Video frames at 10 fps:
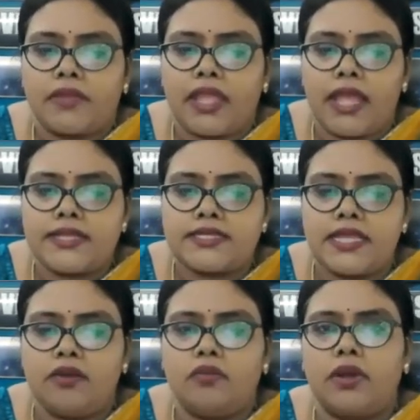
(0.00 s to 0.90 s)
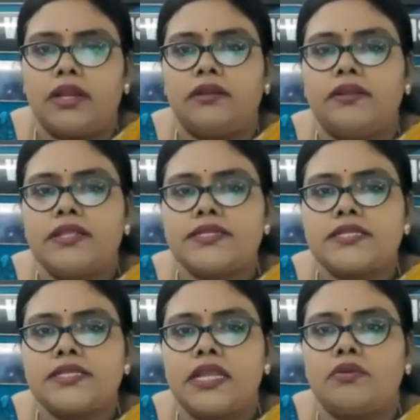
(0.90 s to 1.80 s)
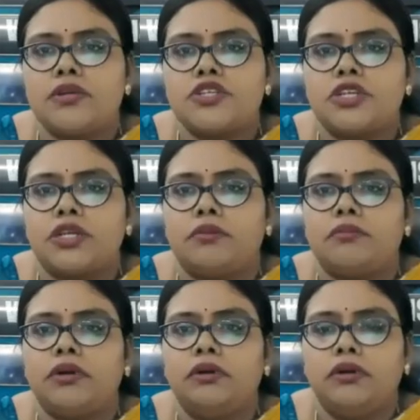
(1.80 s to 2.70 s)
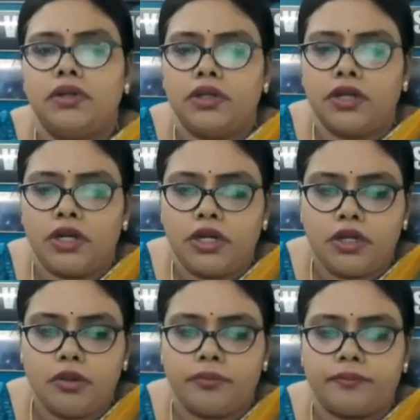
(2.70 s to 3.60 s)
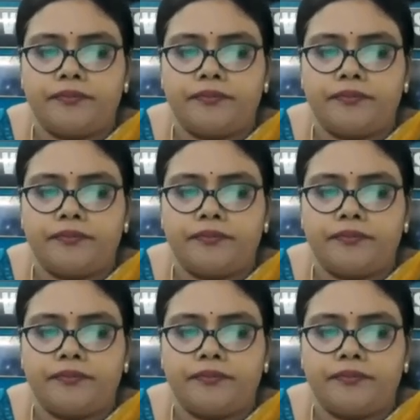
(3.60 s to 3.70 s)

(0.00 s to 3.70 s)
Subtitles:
Sn1. This is equation number 2.